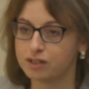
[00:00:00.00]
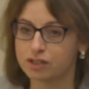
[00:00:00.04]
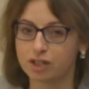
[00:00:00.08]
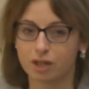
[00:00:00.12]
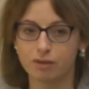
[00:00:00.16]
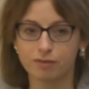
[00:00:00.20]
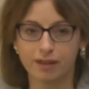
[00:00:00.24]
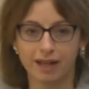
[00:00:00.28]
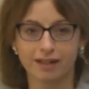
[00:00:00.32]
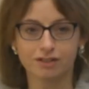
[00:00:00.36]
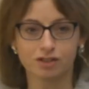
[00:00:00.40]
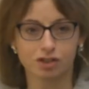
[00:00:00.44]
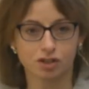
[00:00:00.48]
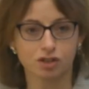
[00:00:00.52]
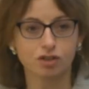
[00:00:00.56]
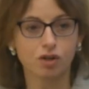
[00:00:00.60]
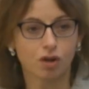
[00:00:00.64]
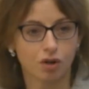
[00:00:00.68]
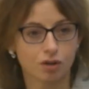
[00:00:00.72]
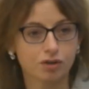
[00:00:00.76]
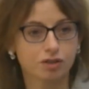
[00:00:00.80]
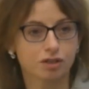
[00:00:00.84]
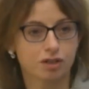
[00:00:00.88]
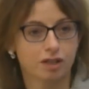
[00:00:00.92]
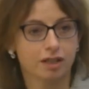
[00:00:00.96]
So that's
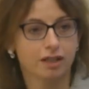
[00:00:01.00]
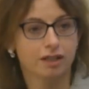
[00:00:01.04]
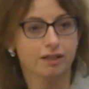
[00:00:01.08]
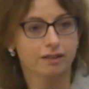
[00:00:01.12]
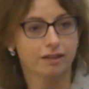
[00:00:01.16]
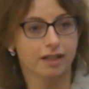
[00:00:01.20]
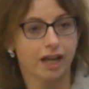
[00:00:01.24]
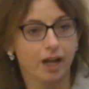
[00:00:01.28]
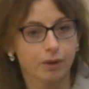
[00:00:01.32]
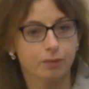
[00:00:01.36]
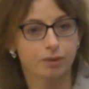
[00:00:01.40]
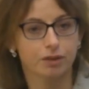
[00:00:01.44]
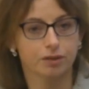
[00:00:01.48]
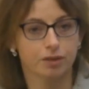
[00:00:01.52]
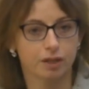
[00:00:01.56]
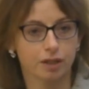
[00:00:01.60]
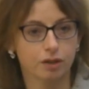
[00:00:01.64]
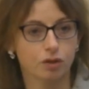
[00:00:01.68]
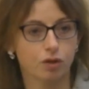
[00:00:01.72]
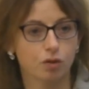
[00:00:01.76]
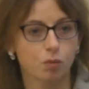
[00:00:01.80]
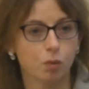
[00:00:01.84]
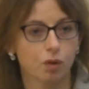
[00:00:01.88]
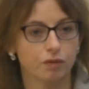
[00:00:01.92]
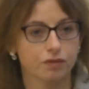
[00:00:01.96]
not the only thing
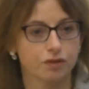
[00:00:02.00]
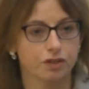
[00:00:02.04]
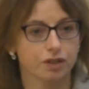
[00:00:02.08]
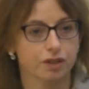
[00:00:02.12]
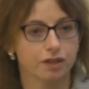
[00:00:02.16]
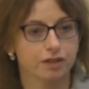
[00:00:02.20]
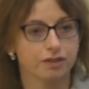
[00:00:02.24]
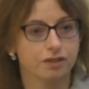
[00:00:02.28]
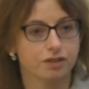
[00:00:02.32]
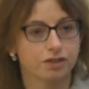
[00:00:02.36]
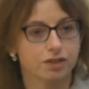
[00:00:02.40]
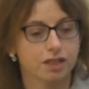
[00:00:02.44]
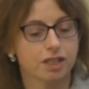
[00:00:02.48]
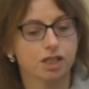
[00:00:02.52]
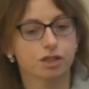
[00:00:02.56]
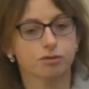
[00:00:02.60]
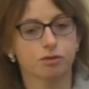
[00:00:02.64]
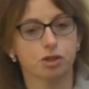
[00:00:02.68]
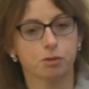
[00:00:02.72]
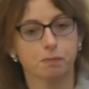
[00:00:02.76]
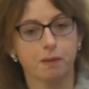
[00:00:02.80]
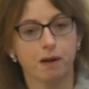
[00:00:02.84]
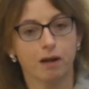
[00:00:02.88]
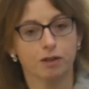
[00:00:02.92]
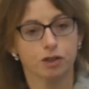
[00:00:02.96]
you'll want to consider
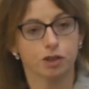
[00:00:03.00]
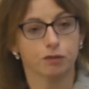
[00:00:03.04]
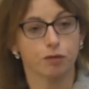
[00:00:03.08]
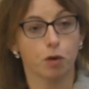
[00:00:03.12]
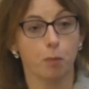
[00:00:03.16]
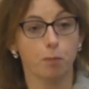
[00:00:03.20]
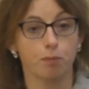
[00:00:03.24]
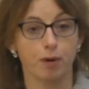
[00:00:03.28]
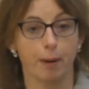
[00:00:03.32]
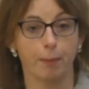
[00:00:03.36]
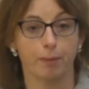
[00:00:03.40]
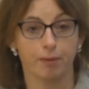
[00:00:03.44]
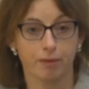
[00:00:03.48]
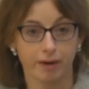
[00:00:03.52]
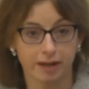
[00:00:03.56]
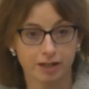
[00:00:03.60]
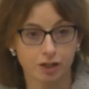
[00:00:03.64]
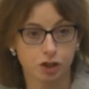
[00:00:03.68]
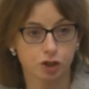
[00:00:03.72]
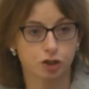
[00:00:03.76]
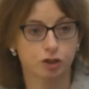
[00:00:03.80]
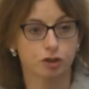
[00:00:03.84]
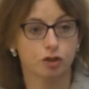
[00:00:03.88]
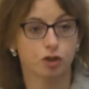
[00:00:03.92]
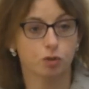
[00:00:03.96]
as part of your
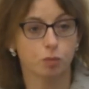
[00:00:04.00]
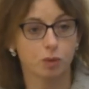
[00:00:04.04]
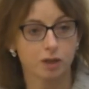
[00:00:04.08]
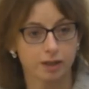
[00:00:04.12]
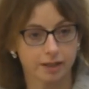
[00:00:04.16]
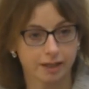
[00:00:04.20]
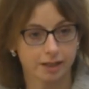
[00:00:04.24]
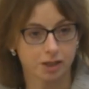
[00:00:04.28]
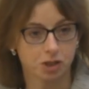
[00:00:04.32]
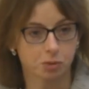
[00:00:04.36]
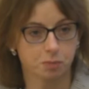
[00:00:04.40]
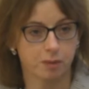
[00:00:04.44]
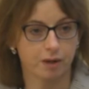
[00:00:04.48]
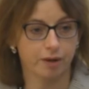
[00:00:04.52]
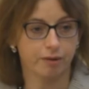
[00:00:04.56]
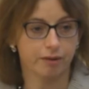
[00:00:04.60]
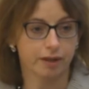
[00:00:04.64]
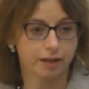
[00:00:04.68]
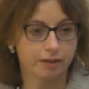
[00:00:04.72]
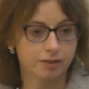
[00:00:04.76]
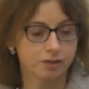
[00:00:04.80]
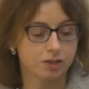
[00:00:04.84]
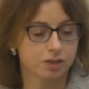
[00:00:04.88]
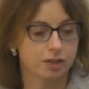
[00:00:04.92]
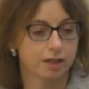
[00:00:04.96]
preparation and your work
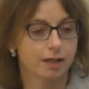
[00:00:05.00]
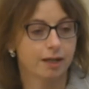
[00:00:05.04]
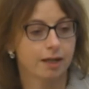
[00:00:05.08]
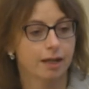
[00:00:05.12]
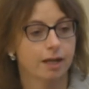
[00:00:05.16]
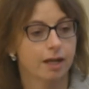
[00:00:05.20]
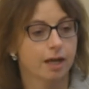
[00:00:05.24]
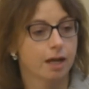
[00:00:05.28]
experience.